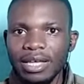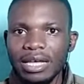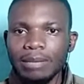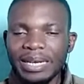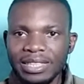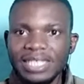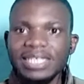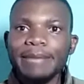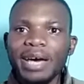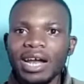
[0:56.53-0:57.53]
But this
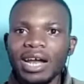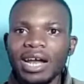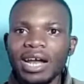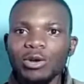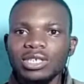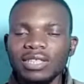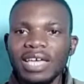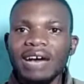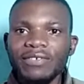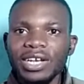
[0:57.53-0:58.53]
time around, they
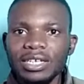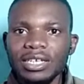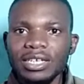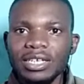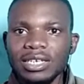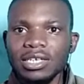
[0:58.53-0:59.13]
are afraid.